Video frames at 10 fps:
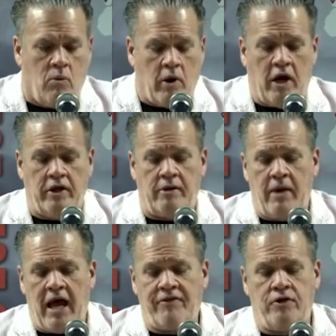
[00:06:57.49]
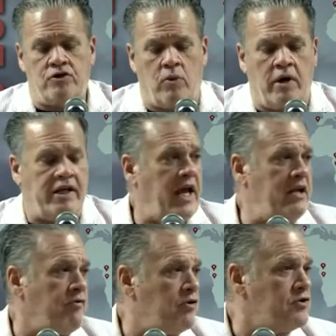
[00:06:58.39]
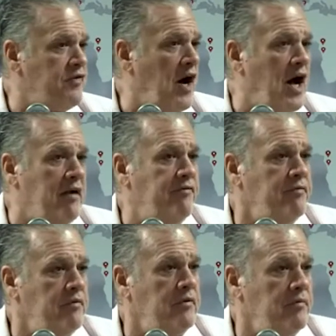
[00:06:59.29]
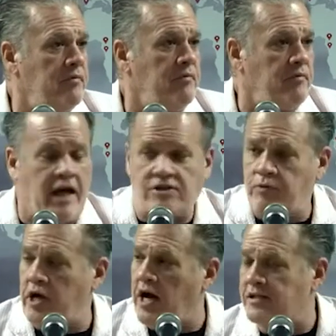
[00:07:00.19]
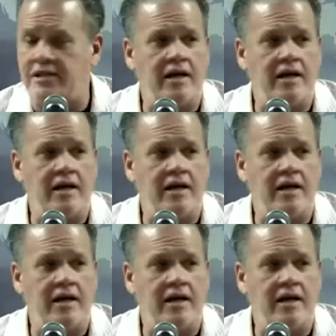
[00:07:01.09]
Well, in Matthew 28, verse 5, that's what God